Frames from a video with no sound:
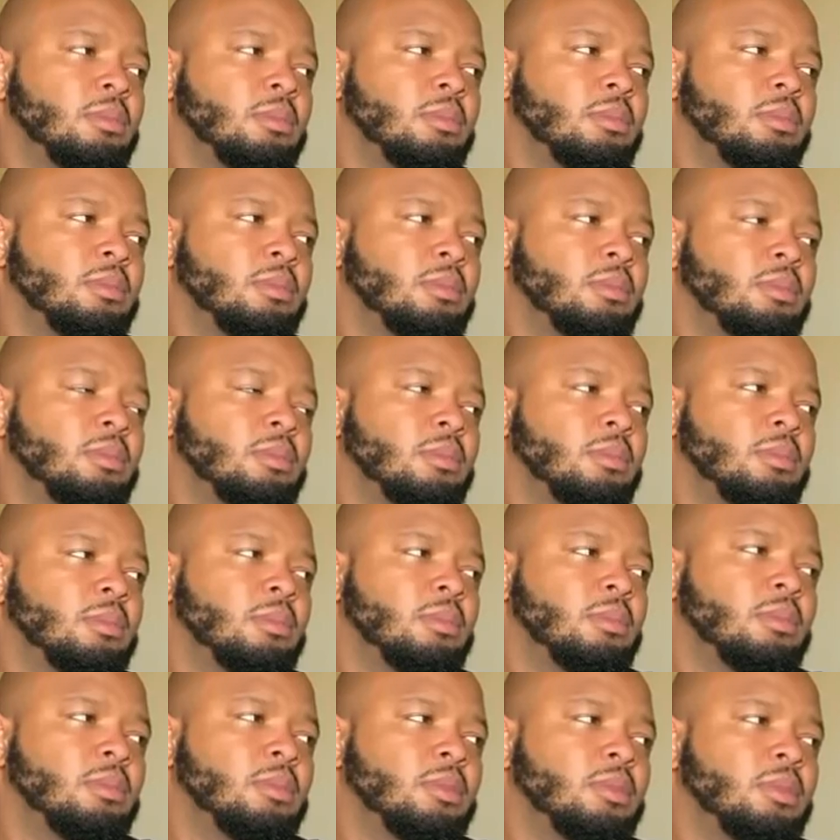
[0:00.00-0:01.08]

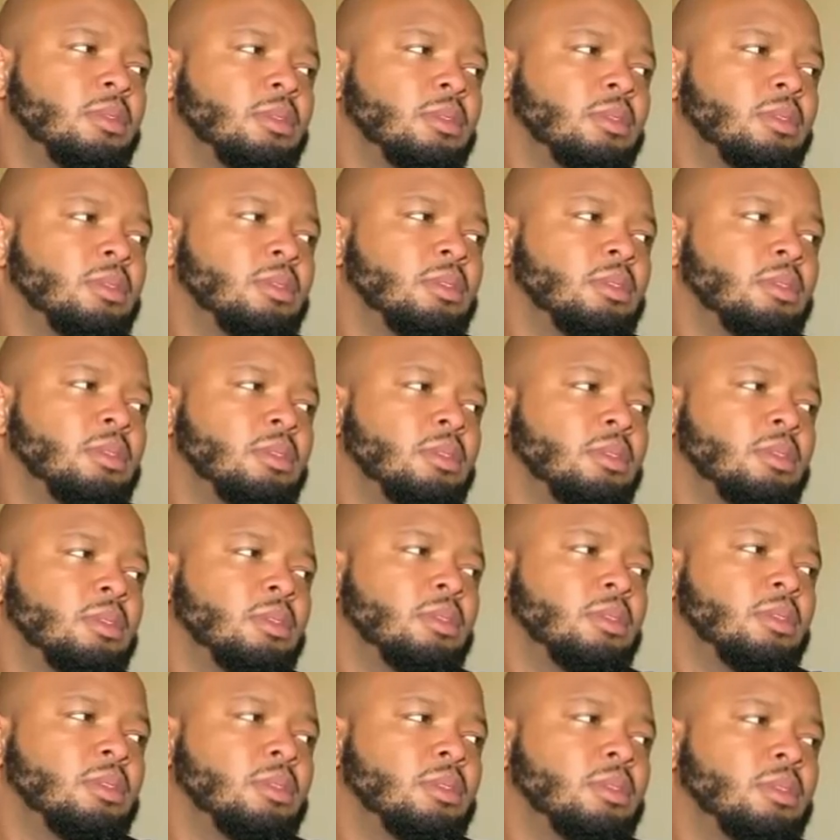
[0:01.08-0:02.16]

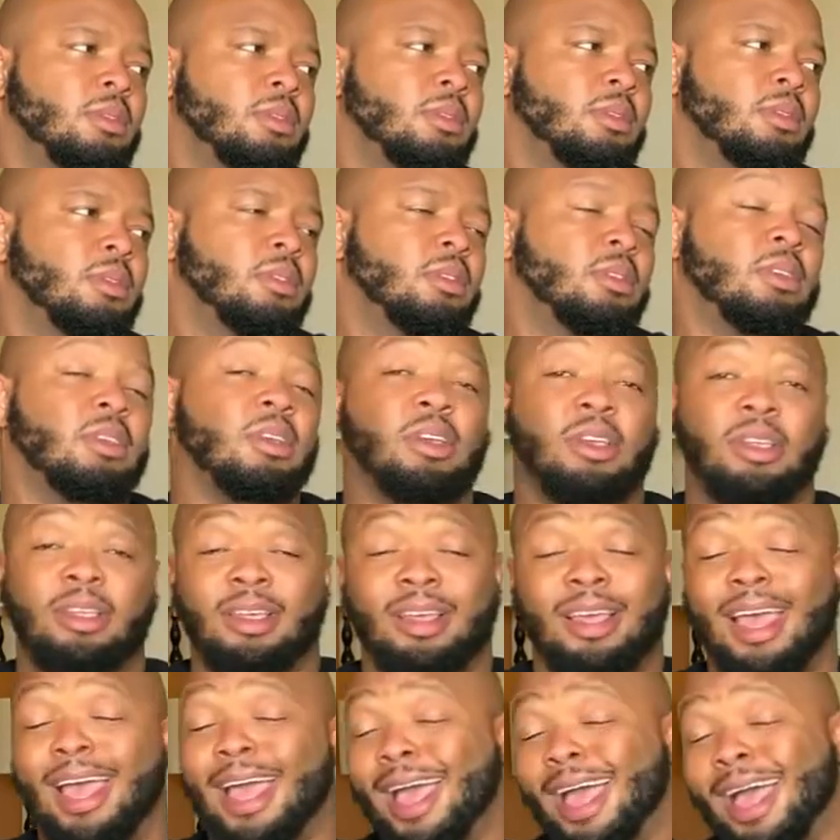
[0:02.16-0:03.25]

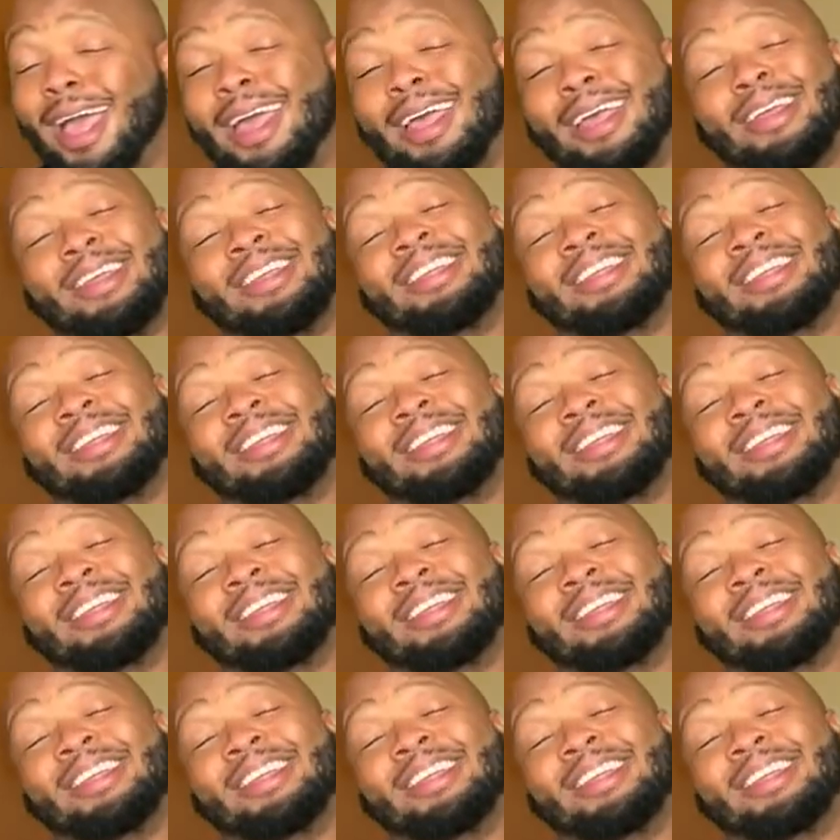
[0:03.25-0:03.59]
The person shown says nothing.